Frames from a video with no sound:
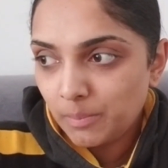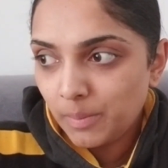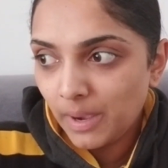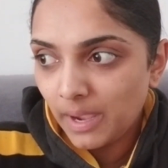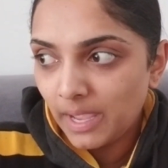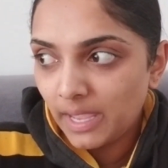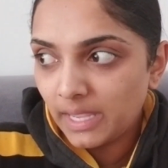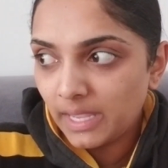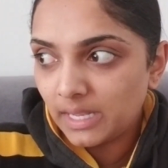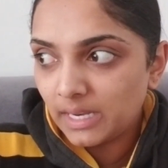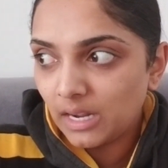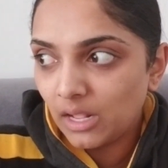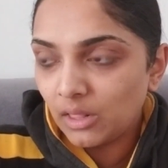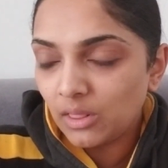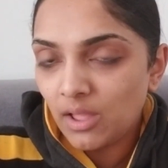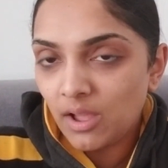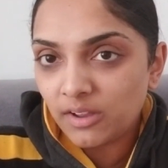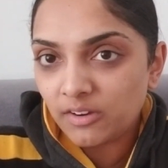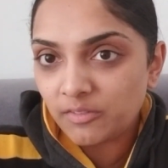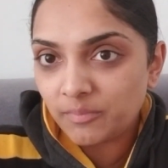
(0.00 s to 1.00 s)
but a
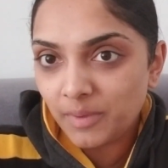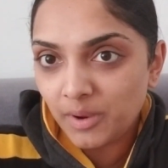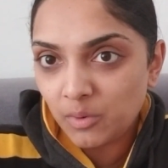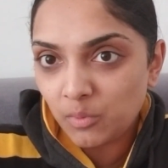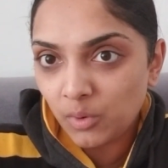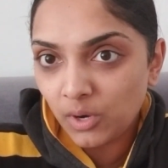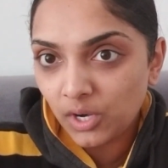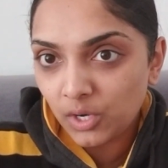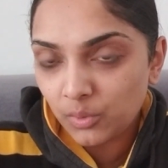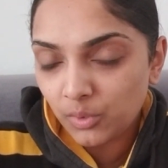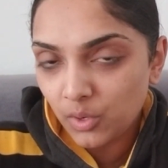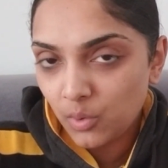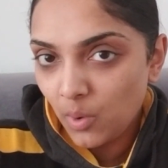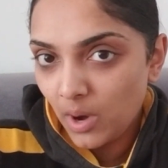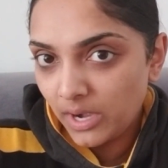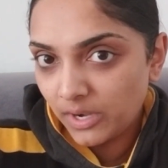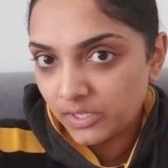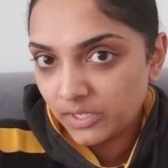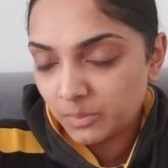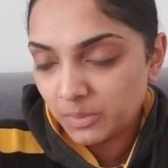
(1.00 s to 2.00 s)
lot of my work
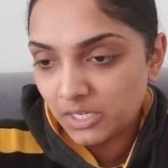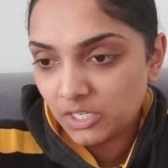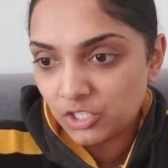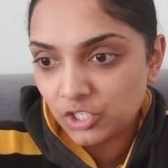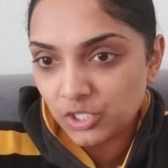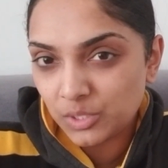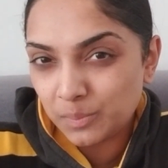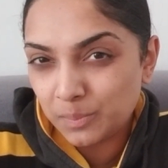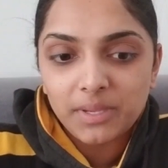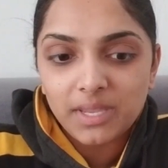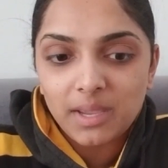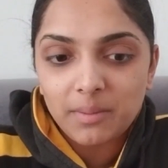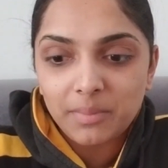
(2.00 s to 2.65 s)
requires me to just be